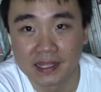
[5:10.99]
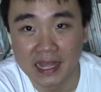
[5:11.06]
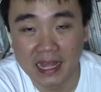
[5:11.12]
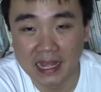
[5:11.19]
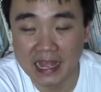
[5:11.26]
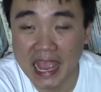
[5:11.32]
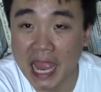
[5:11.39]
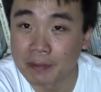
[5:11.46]

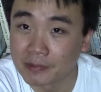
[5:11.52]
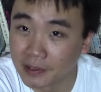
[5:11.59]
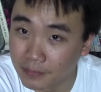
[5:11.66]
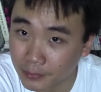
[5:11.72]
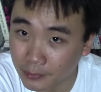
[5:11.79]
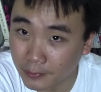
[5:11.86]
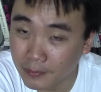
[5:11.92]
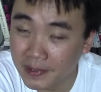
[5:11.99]
Amulet
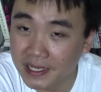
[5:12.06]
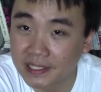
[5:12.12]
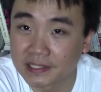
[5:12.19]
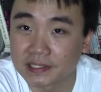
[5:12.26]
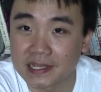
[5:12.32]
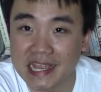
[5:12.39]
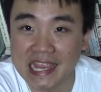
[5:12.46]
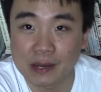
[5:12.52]
Bloom
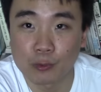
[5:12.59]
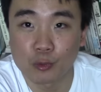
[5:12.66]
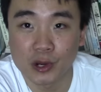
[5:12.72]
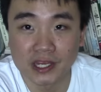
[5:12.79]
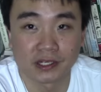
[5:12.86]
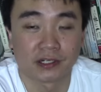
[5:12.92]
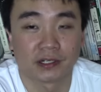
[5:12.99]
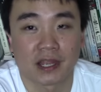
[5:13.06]
is a
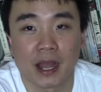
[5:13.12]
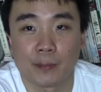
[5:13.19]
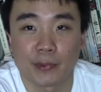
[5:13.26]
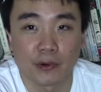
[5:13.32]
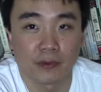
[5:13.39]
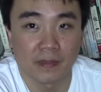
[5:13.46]
weaker combo